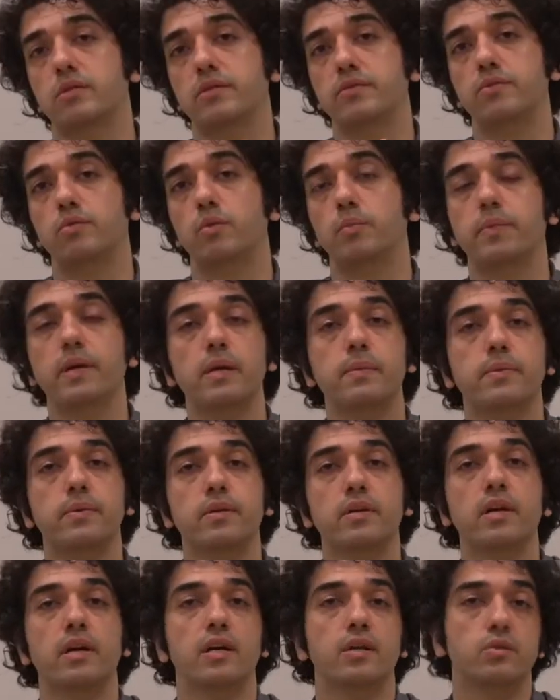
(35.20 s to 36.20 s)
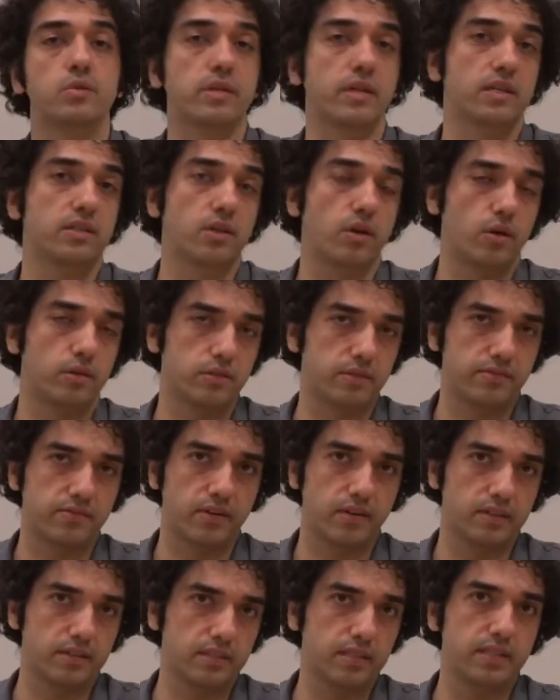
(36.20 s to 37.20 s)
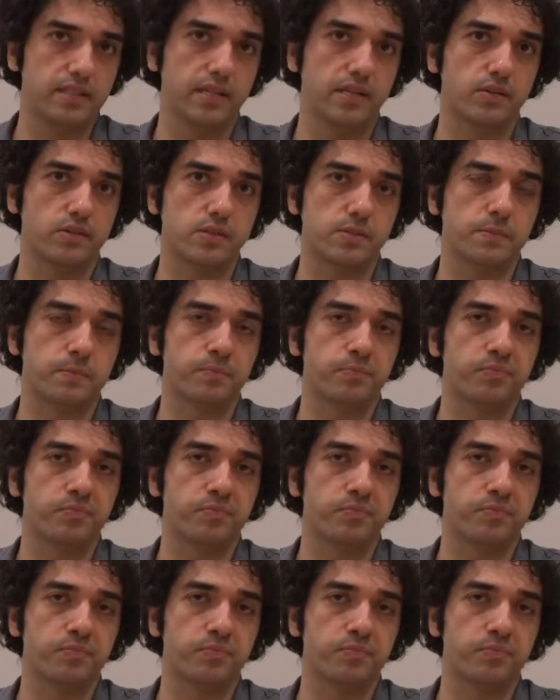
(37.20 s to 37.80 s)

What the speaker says: the full paper to get all the fun details.